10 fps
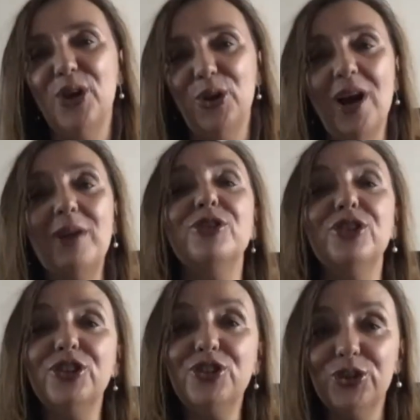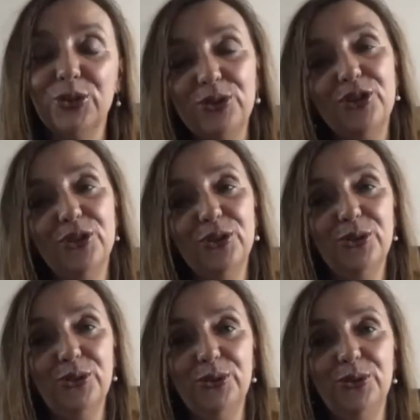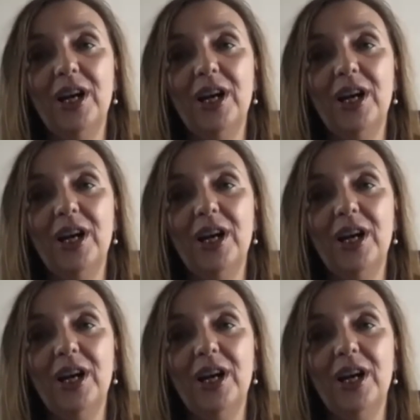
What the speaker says: I would urge you to